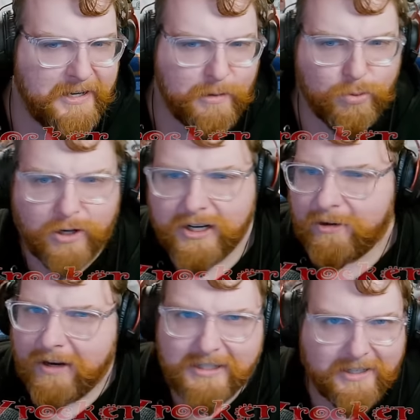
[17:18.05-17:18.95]
pretty
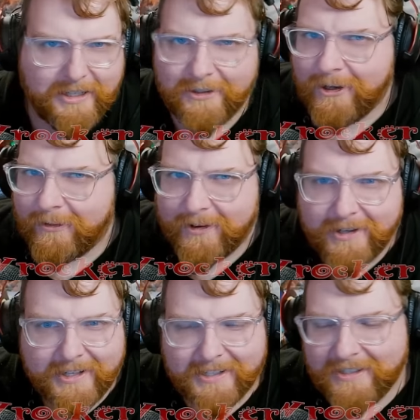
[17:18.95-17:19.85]
crazy, like
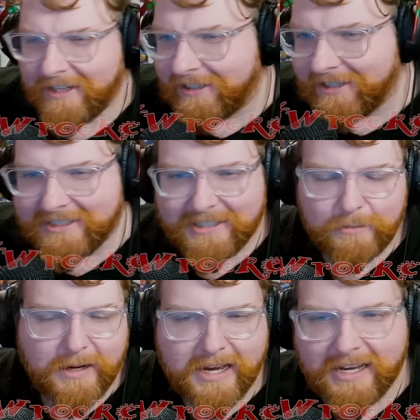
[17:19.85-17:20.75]
lowered and
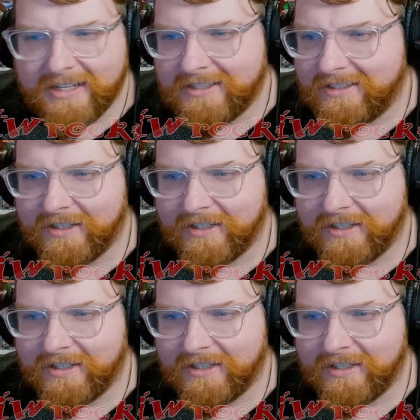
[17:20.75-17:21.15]
customized